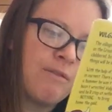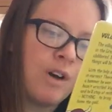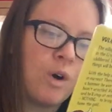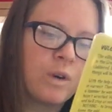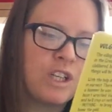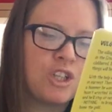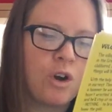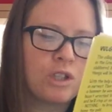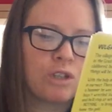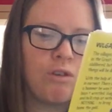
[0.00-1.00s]
Vulgar
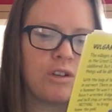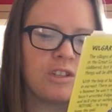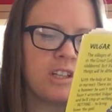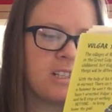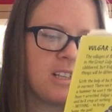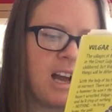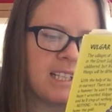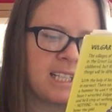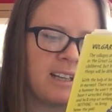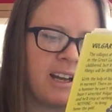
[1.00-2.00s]
jogged across to the starting